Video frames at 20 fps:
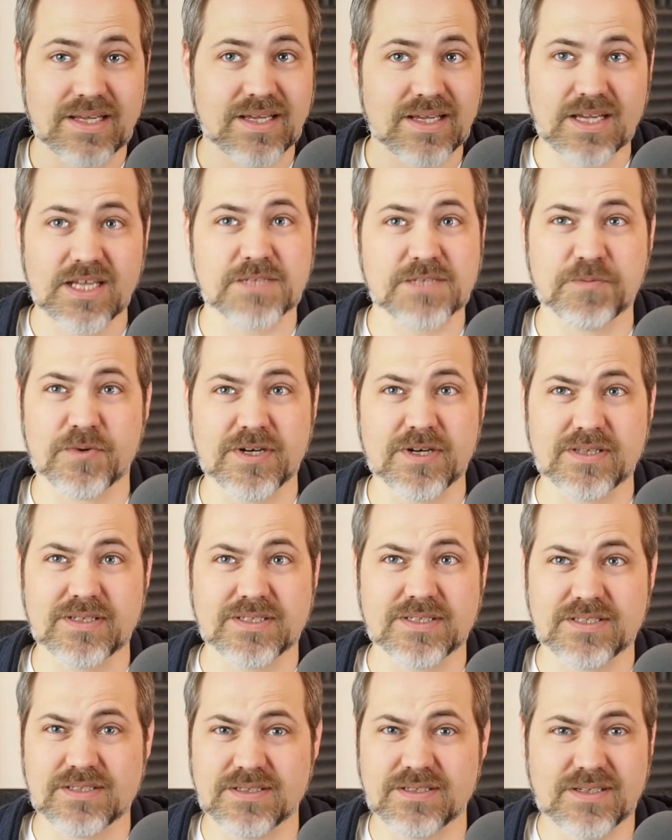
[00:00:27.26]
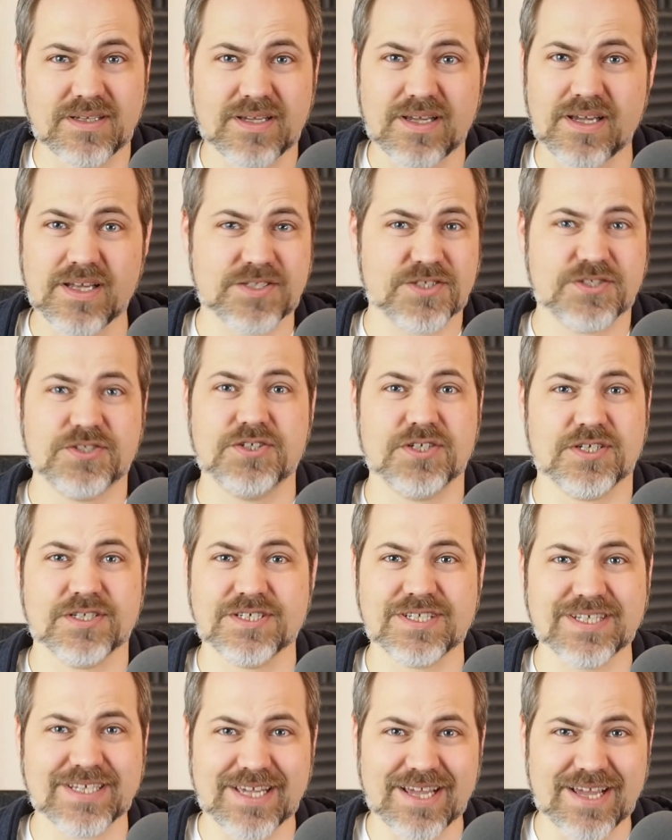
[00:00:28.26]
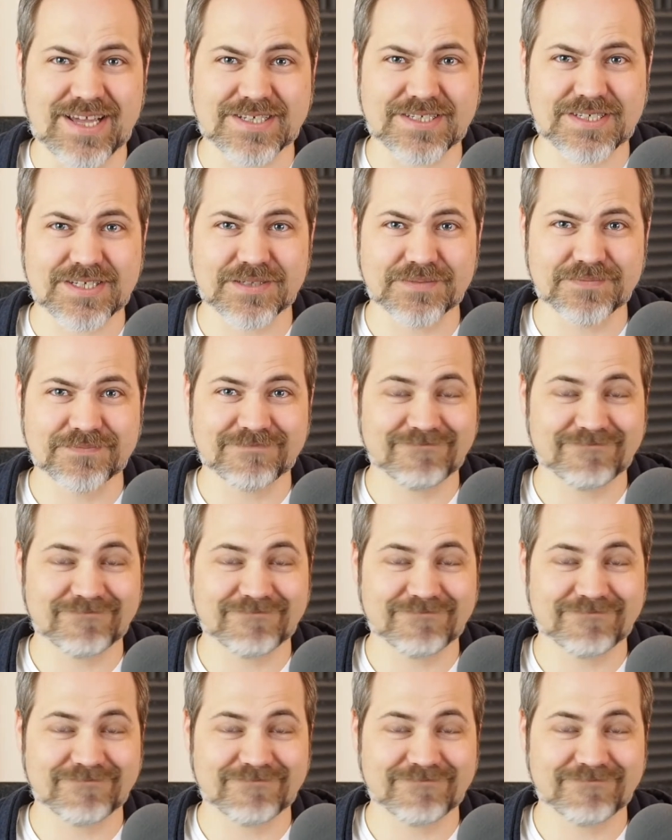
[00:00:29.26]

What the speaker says: It's pointless. It's just a guess.